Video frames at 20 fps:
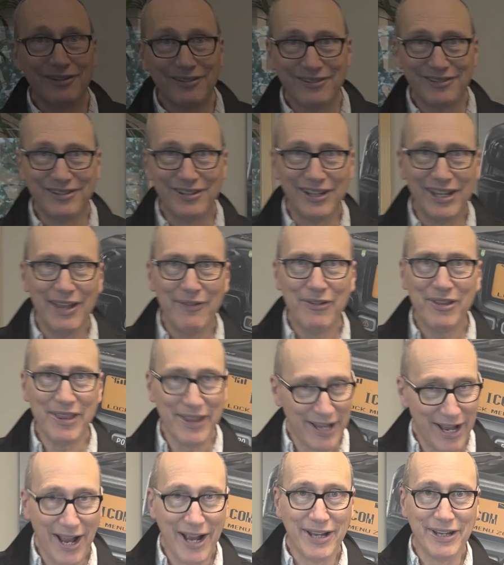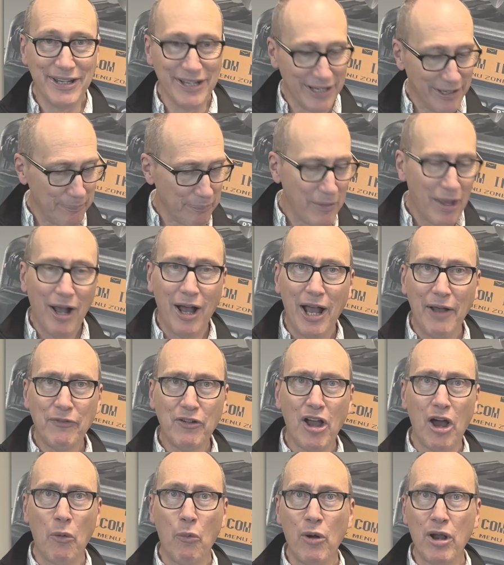To give you the idea, I've
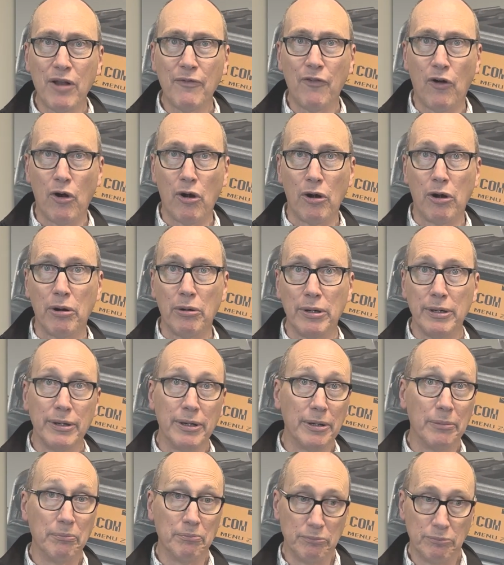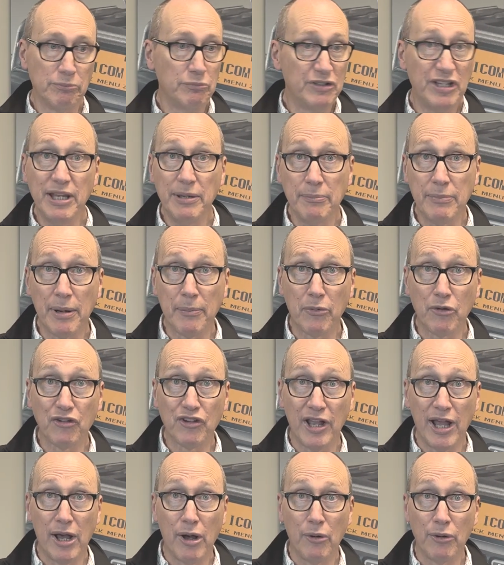got one of our team members
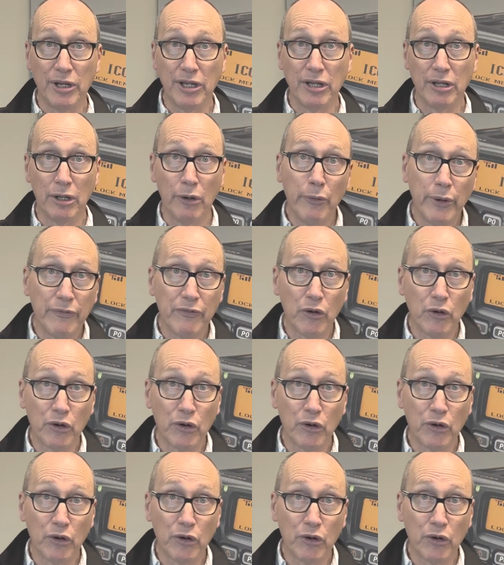out in Louisville,